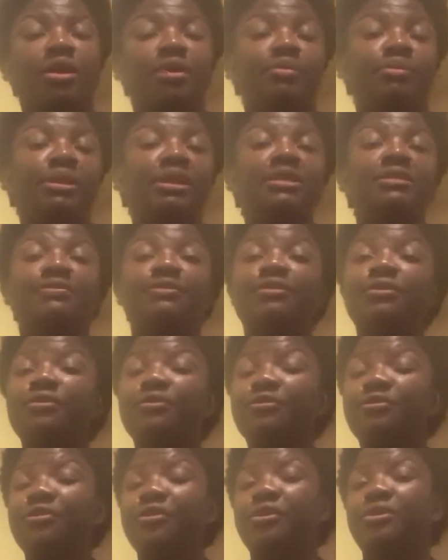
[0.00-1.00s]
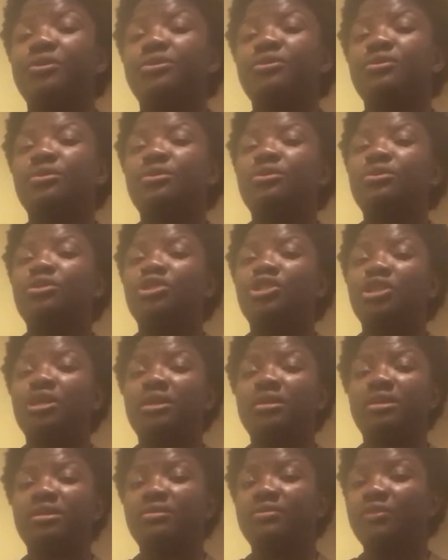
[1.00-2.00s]
Please feel free also to
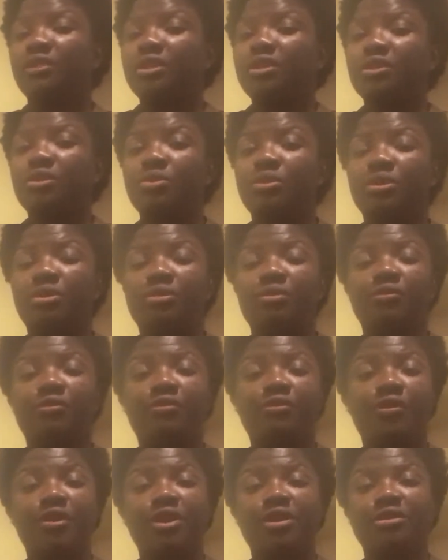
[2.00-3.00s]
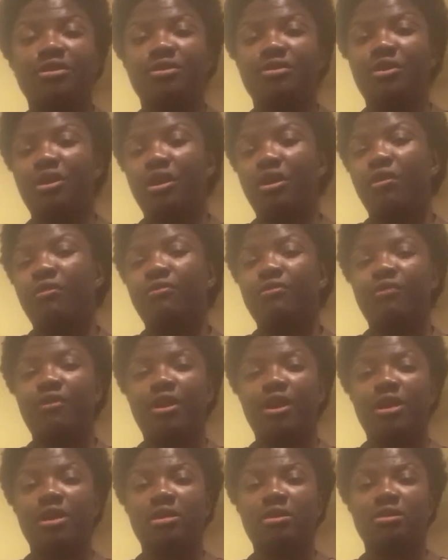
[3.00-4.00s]
share this video with your friends, your
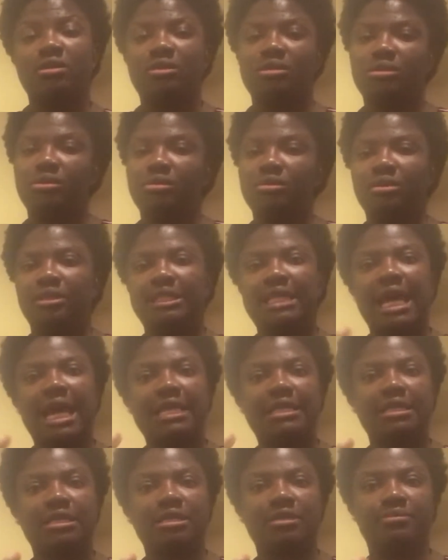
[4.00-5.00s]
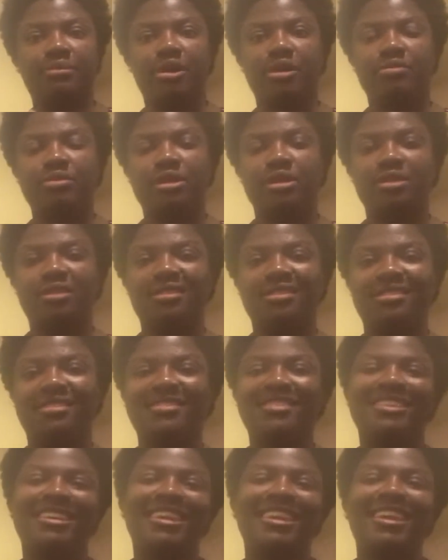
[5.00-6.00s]
girlfriends, daddies,
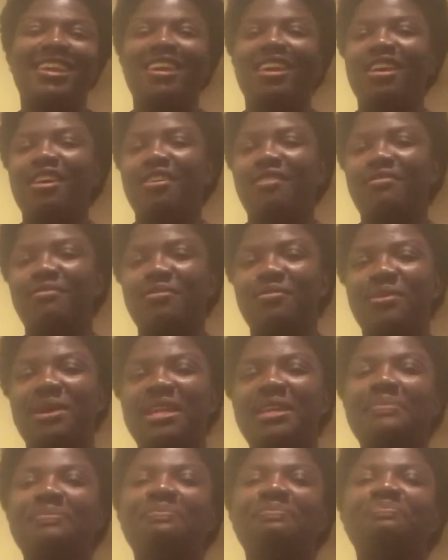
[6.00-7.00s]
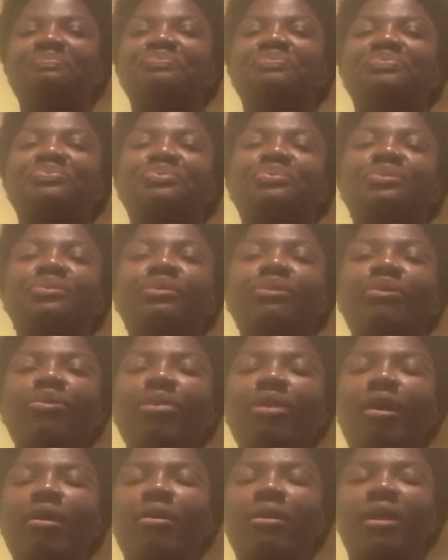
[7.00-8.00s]
mummies, everyone.
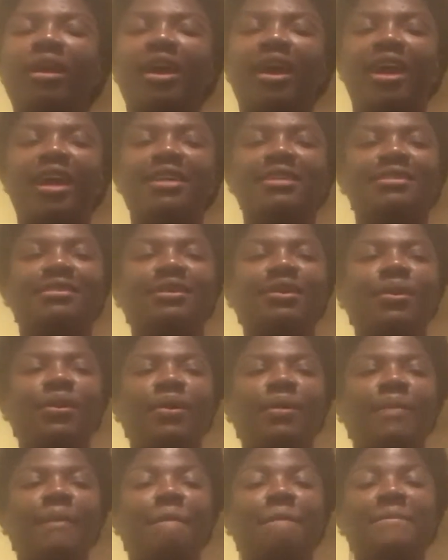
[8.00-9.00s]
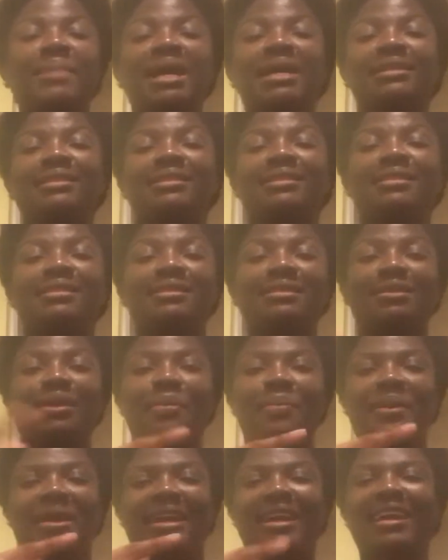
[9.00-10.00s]
Okay, so back to the
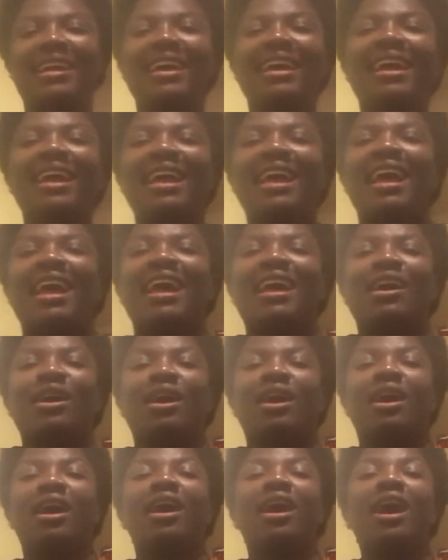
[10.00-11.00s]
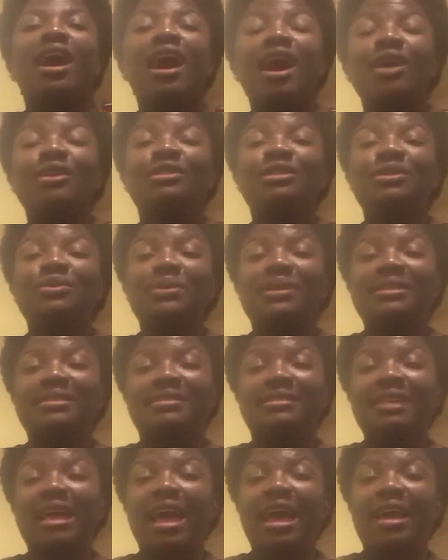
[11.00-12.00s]
topic. How do we
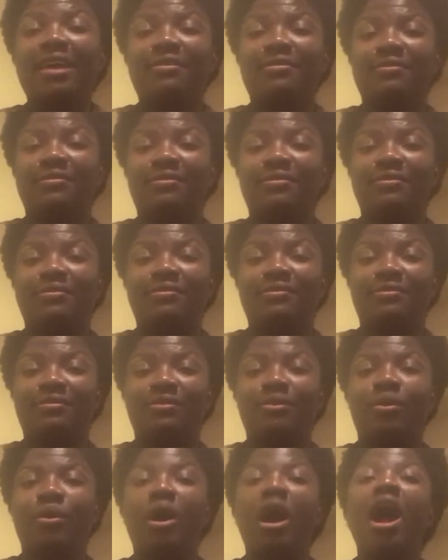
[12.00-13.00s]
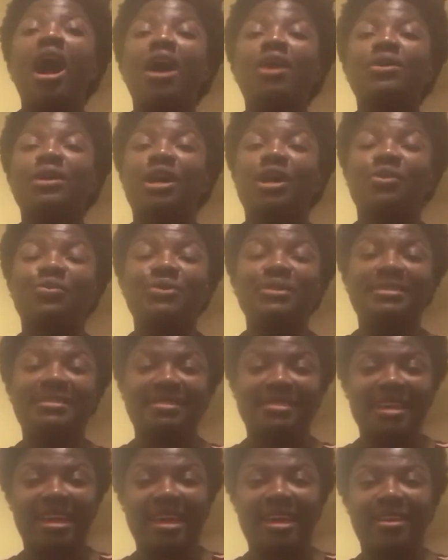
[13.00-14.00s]
save, or how can we
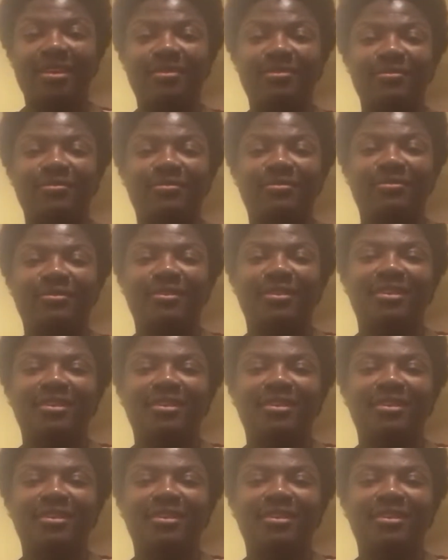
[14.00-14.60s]
save